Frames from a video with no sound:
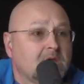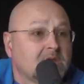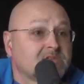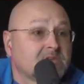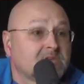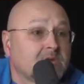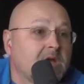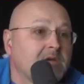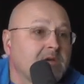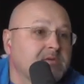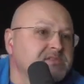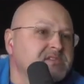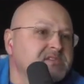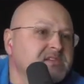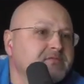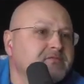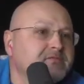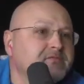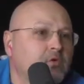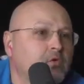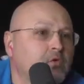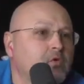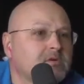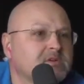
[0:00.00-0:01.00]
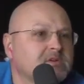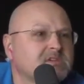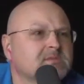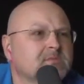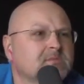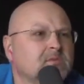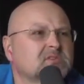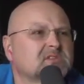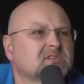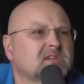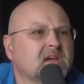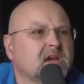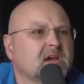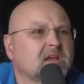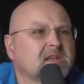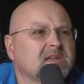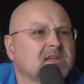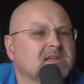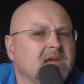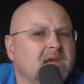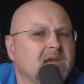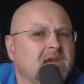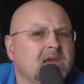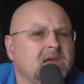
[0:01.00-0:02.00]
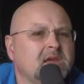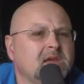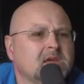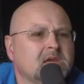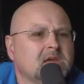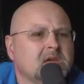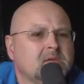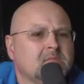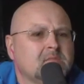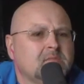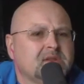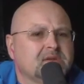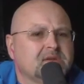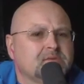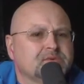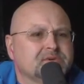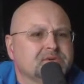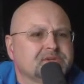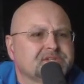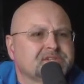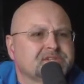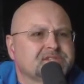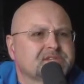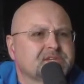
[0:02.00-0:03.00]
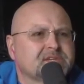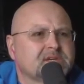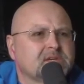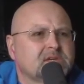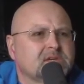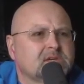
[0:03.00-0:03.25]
So I would say four is the most I got in a day, but it was